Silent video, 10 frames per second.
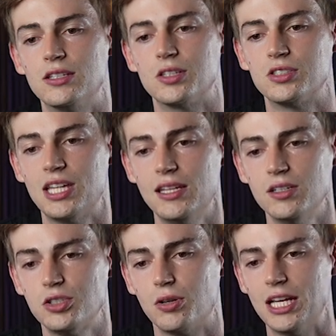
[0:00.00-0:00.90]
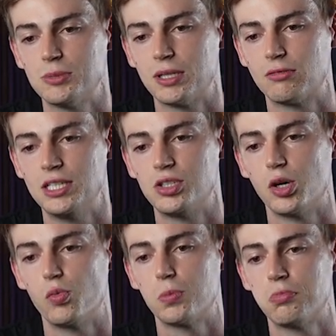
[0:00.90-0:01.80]
So standard, your aspect ratio
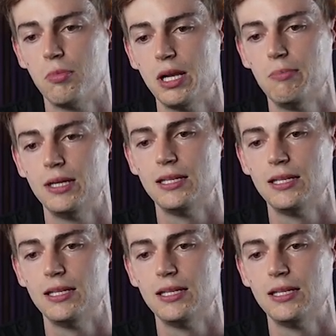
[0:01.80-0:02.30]
would probably be